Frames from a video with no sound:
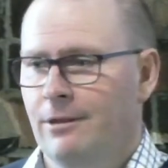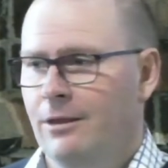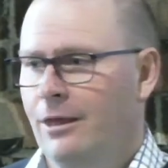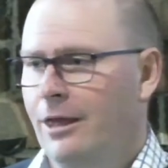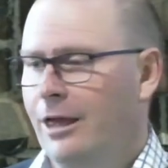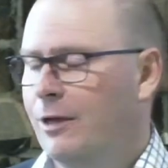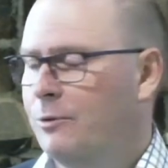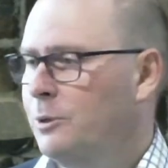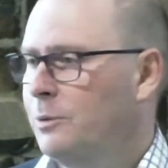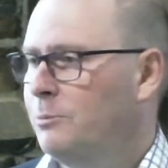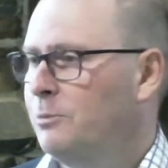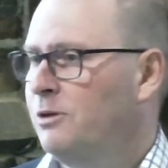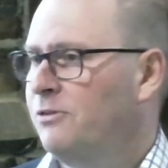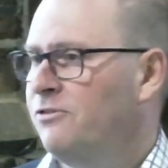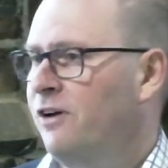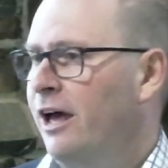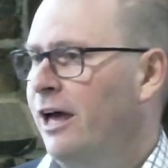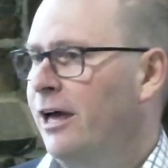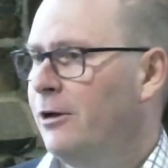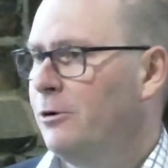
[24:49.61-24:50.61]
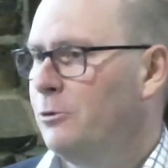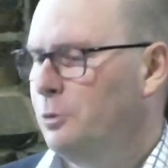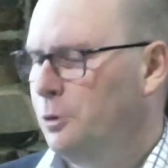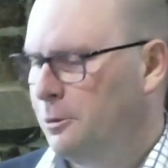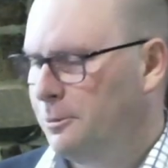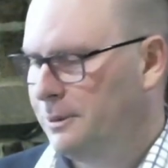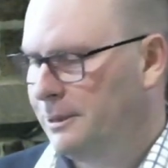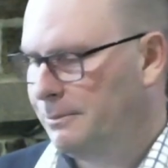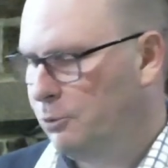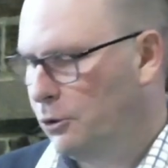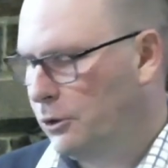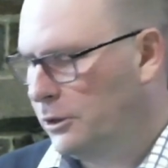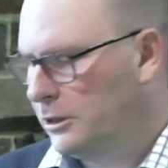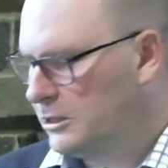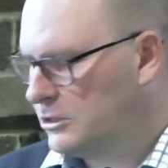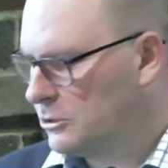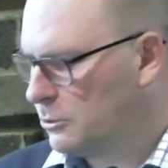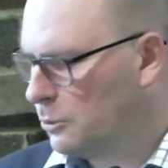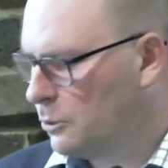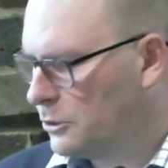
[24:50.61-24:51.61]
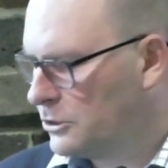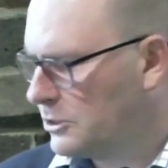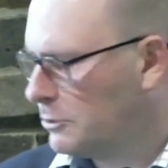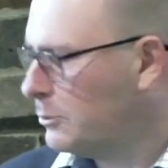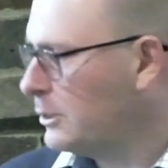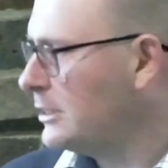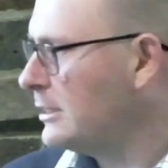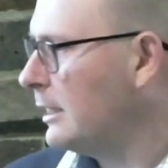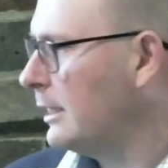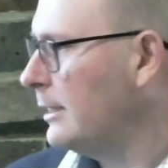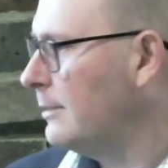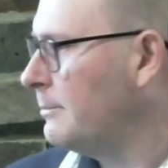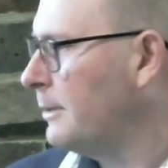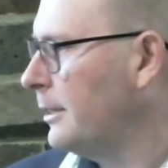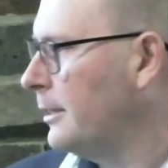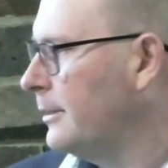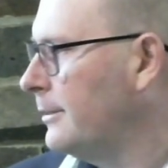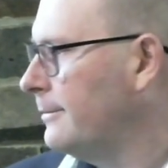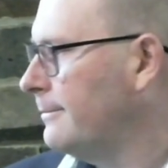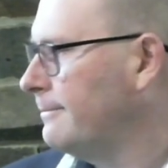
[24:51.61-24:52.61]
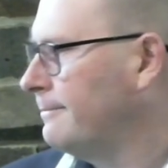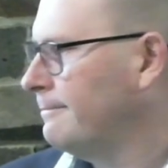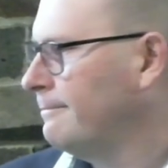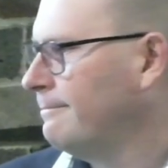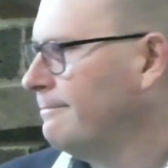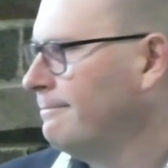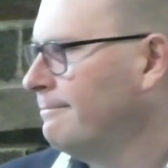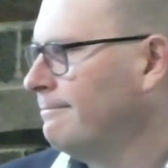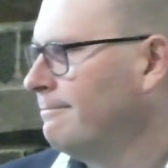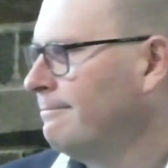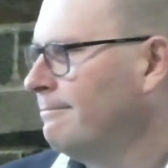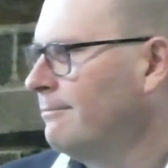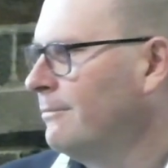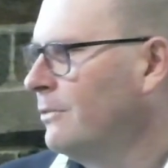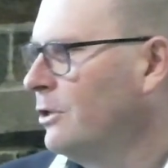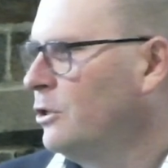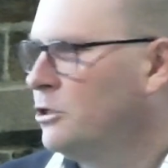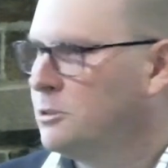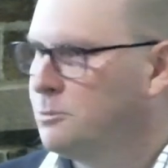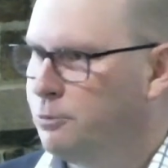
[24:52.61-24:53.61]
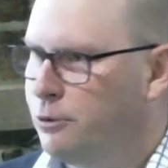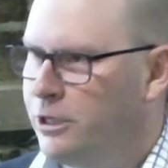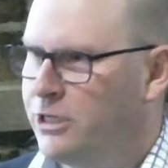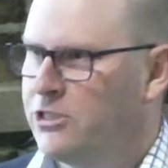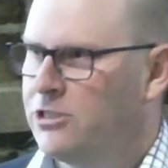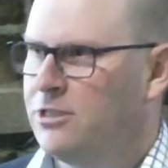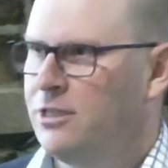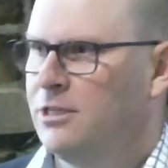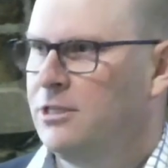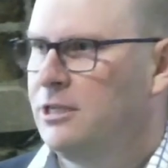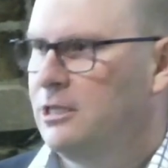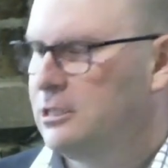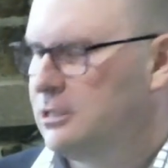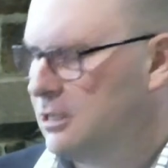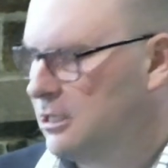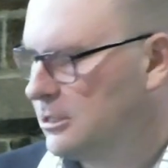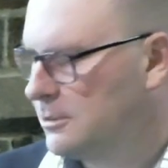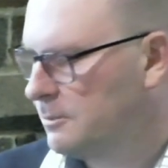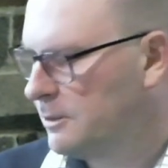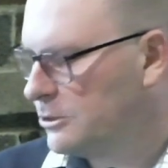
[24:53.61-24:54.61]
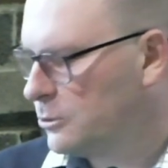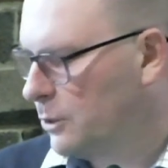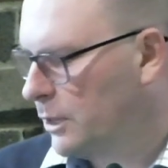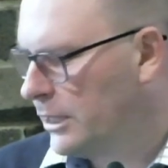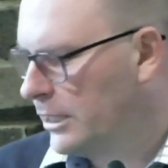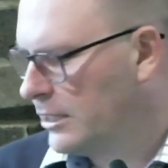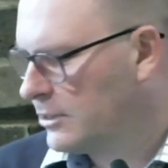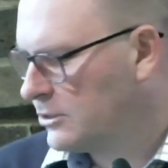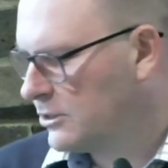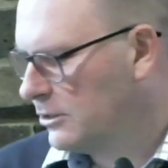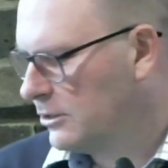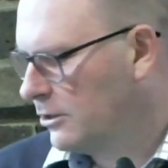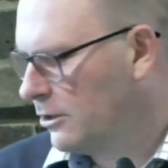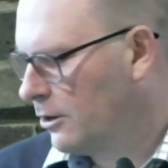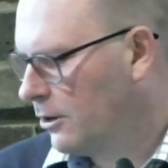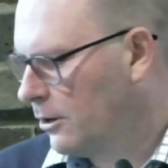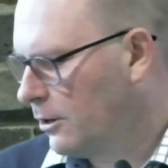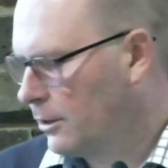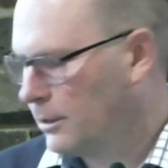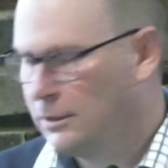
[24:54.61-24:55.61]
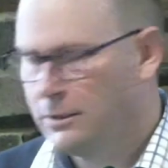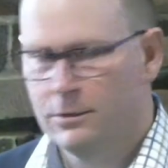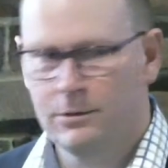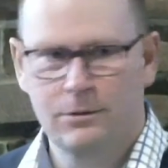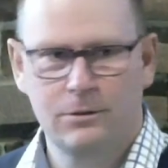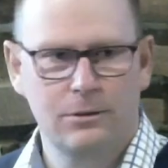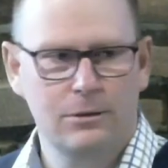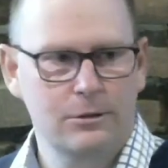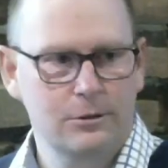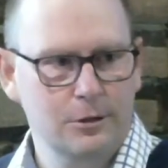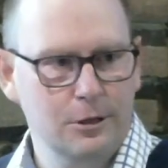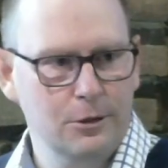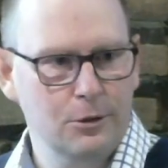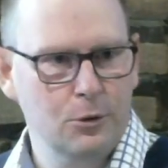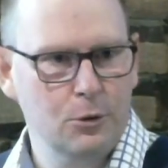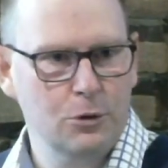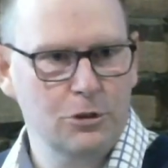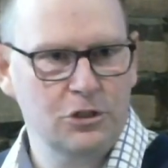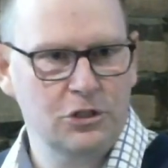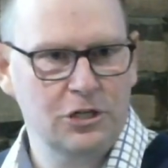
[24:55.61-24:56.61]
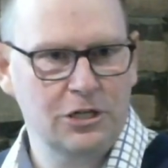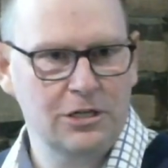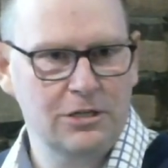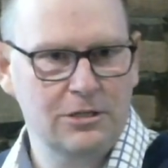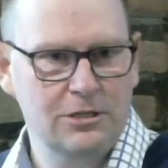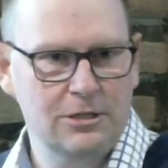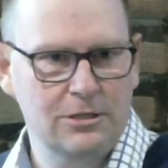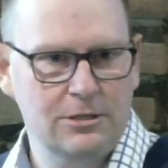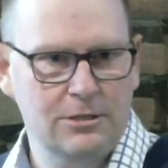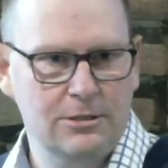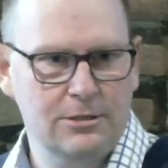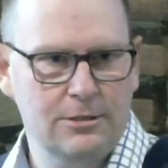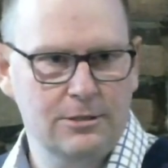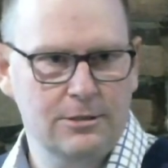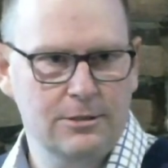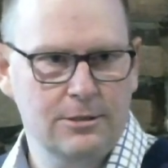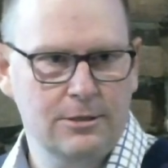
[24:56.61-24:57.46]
And when we fail, we'll be pointed towards a Redeemer who's bridged the distance between us and God, the Lord Jesus.